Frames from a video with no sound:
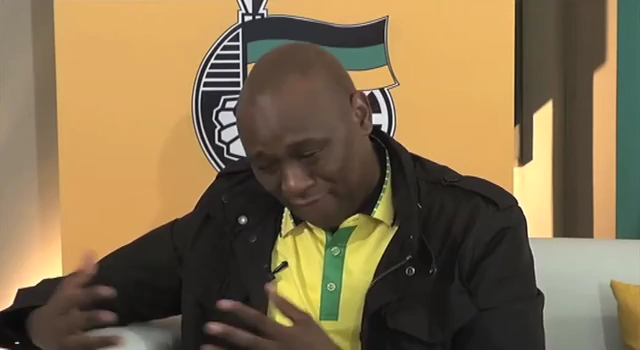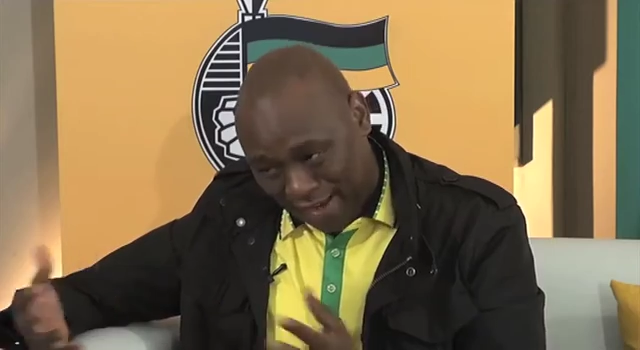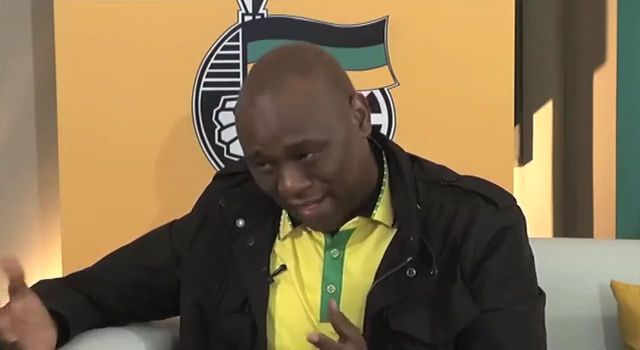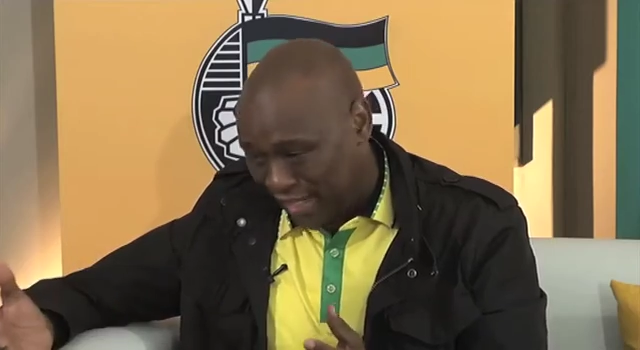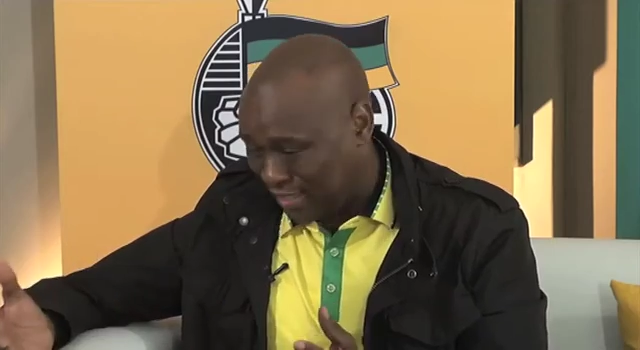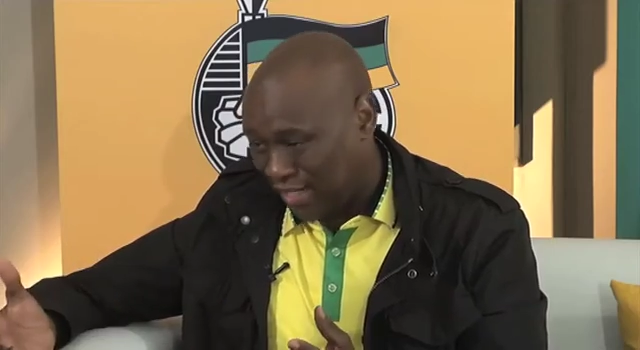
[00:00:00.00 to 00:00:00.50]

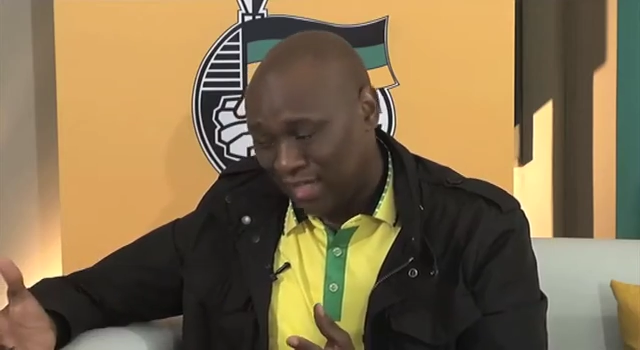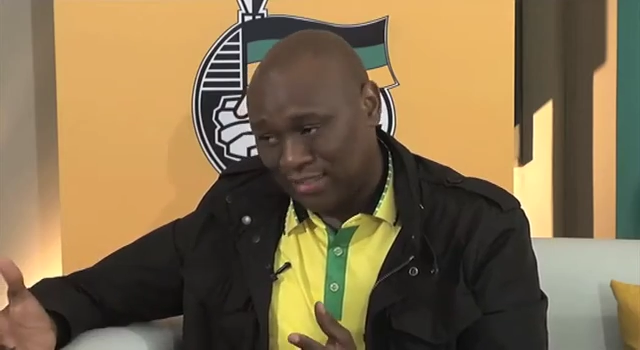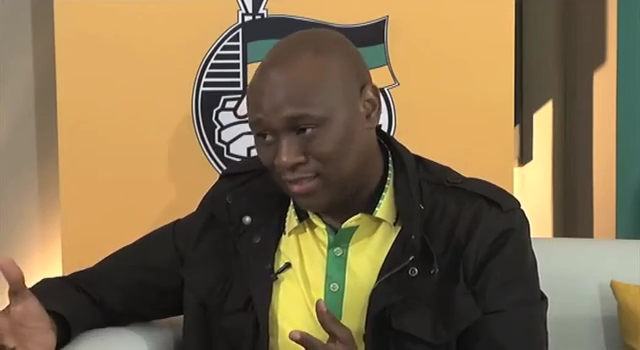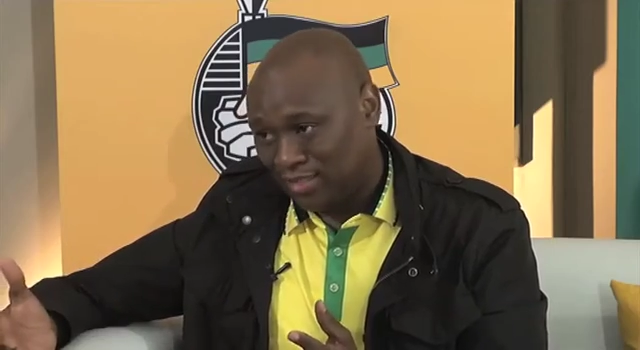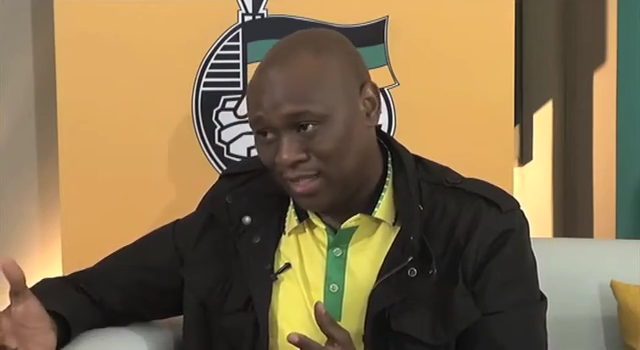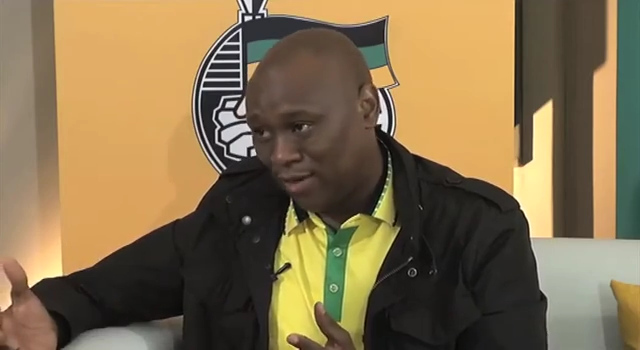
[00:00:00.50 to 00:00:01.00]
various
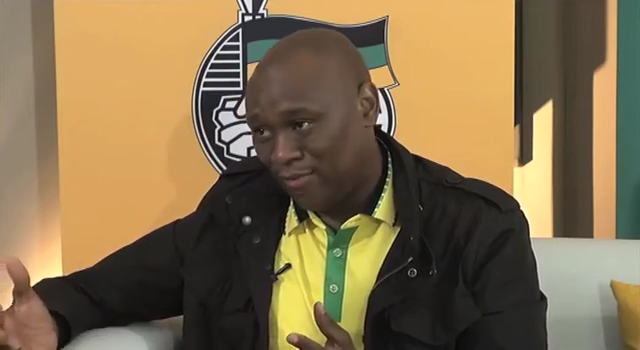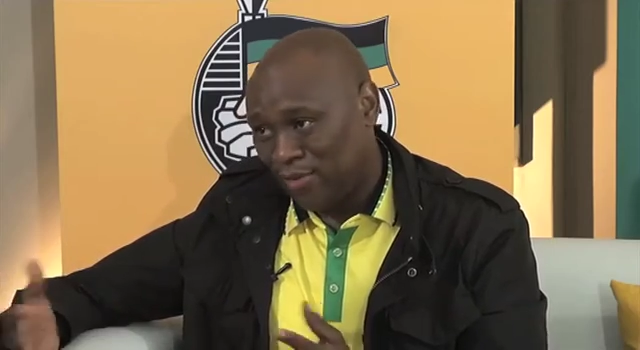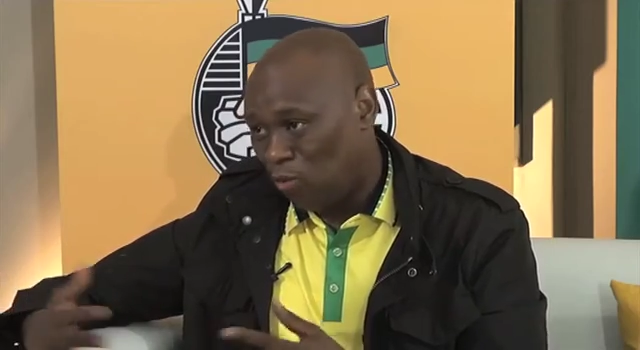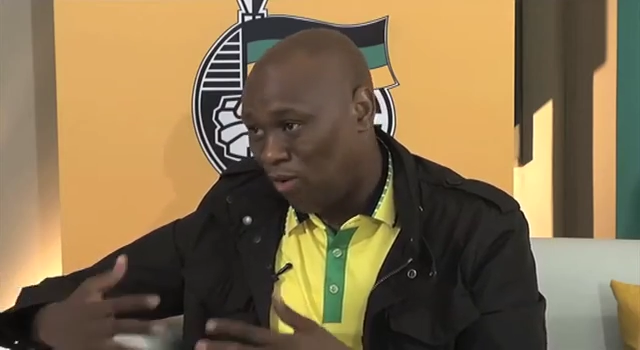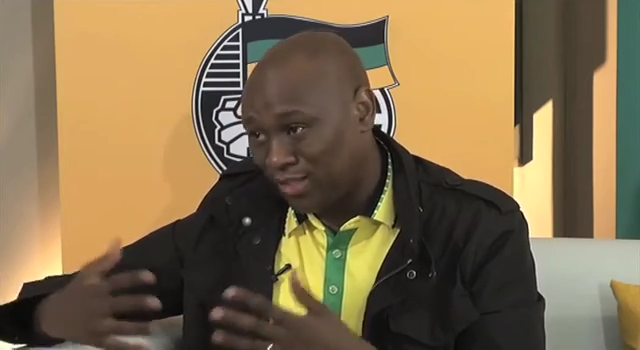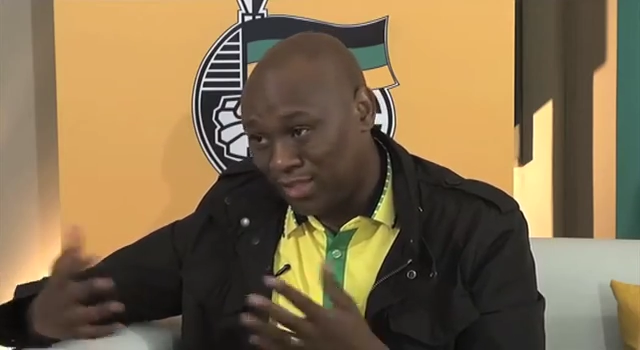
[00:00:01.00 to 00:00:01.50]
countries around
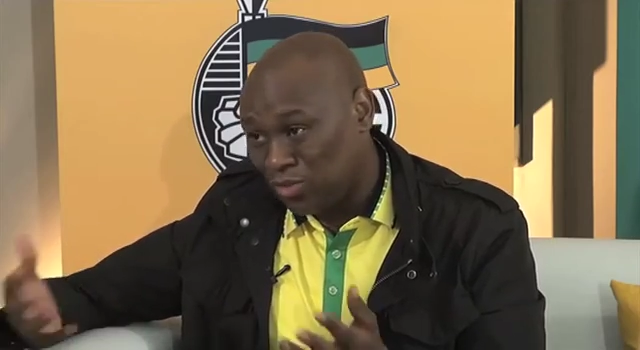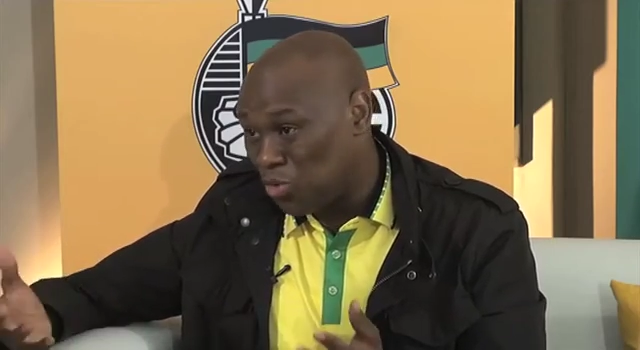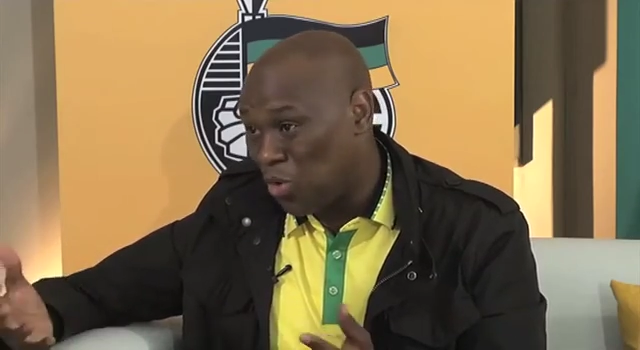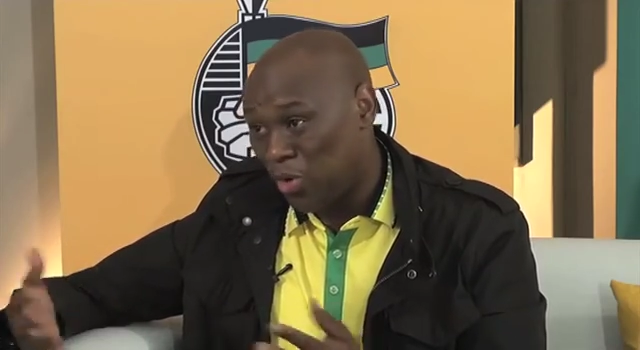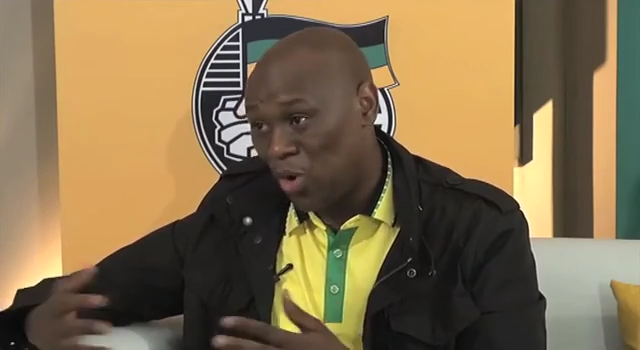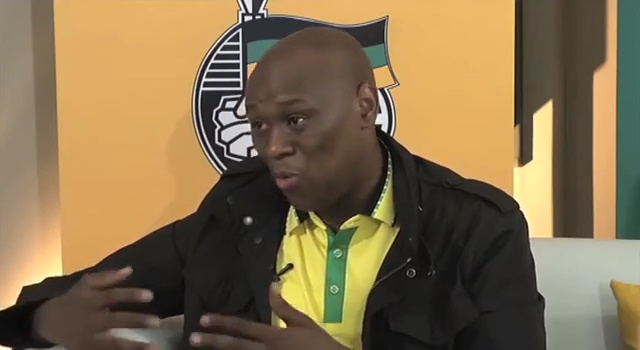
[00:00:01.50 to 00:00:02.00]
the world, in
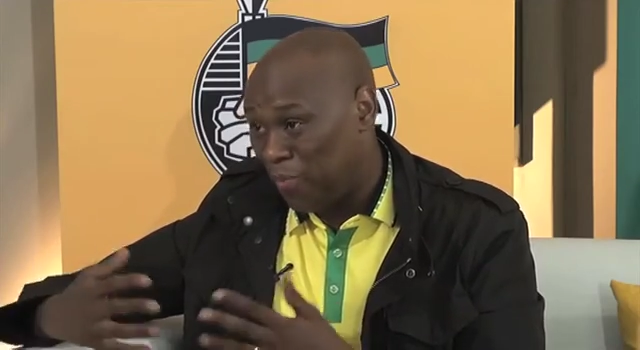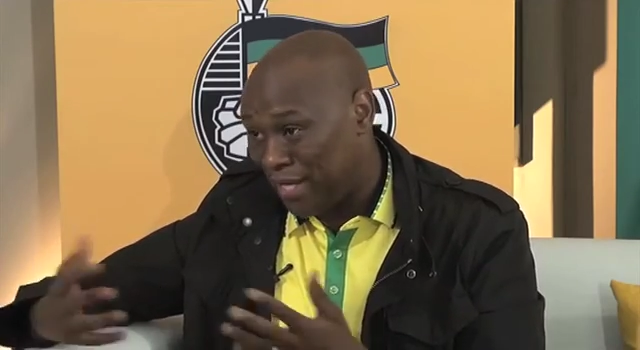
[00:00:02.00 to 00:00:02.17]
Europe,